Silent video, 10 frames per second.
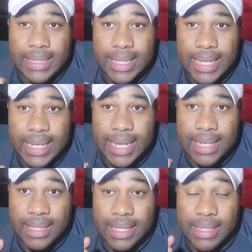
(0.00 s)
think
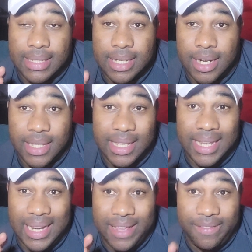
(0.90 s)
that he started
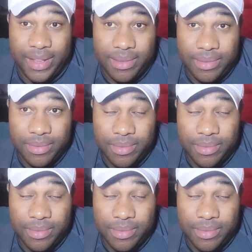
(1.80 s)
11.